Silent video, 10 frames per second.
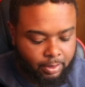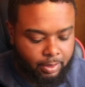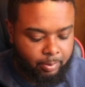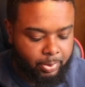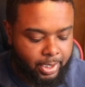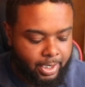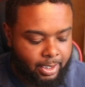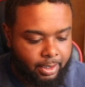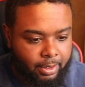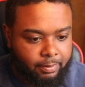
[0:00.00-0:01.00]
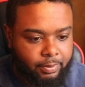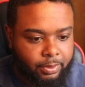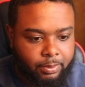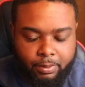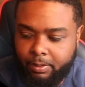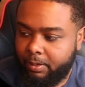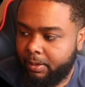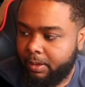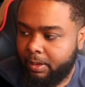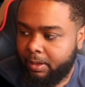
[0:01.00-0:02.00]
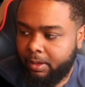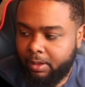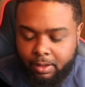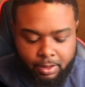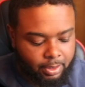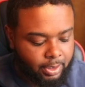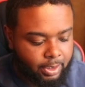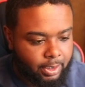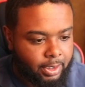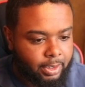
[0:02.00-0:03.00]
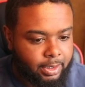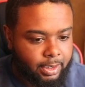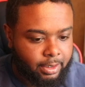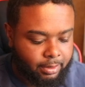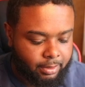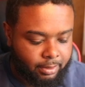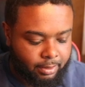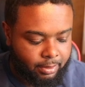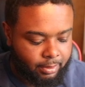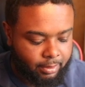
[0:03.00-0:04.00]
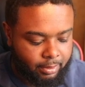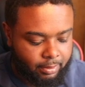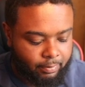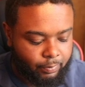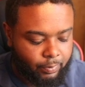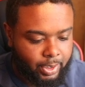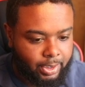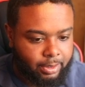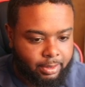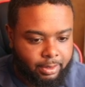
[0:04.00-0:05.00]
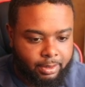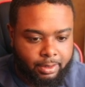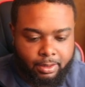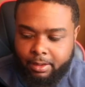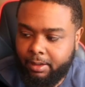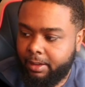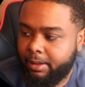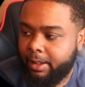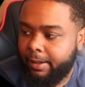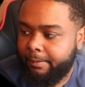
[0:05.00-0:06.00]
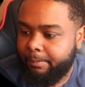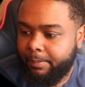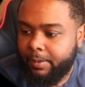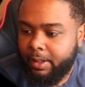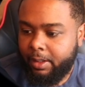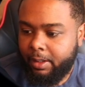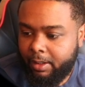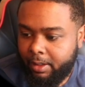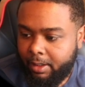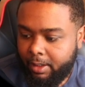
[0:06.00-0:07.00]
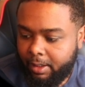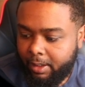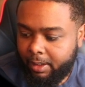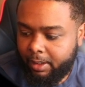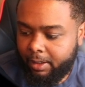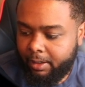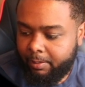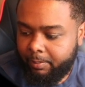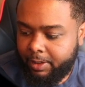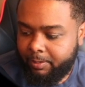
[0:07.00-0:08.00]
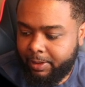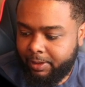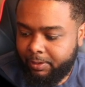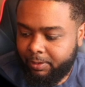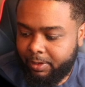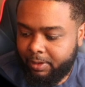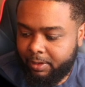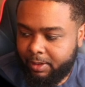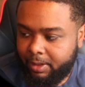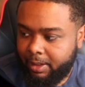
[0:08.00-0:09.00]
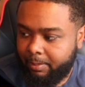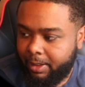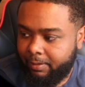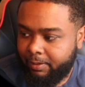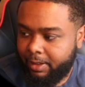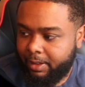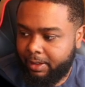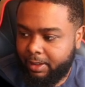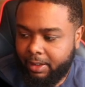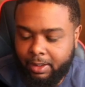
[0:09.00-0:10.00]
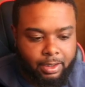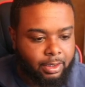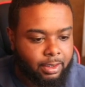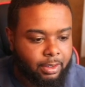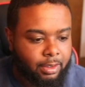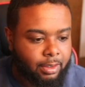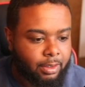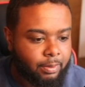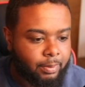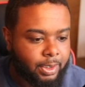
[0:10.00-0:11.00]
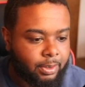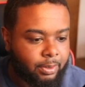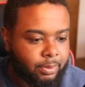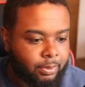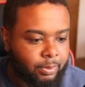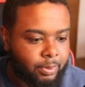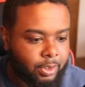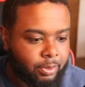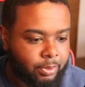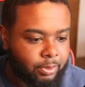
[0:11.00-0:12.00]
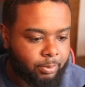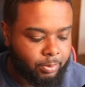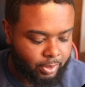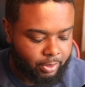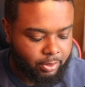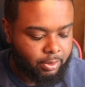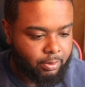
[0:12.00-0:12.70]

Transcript: a padding of two, and a text of white. Yeah. Alright, and let me just make sure that I'm not forgetting anything. Uh, we can also do a cursor pointer